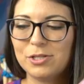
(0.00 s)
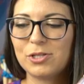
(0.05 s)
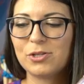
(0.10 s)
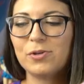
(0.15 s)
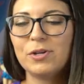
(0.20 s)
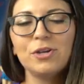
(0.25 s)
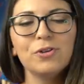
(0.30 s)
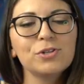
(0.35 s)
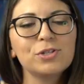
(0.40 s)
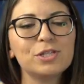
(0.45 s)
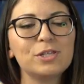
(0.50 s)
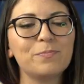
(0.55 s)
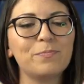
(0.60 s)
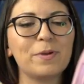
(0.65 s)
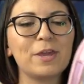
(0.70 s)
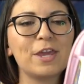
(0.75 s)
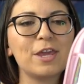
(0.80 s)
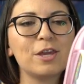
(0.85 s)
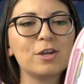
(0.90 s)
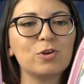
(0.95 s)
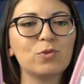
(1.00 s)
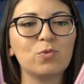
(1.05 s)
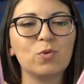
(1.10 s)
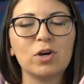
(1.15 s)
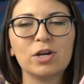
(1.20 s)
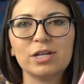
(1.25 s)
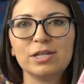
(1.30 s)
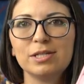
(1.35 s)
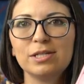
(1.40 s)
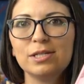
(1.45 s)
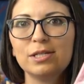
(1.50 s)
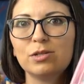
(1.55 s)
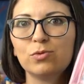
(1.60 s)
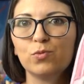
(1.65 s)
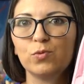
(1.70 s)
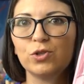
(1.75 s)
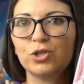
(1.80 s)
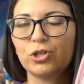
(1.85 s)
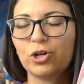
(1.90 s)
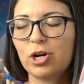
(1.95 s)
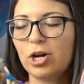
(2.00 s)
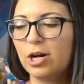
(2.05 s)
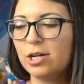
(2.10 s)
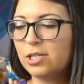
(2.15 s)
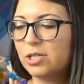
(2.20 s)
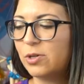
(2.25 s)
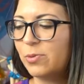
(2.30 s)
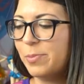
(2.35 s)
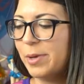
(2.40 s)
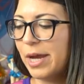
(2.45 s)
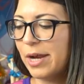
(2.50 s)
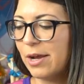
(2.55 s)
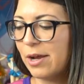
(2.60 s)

So here's the pink ones, which are also made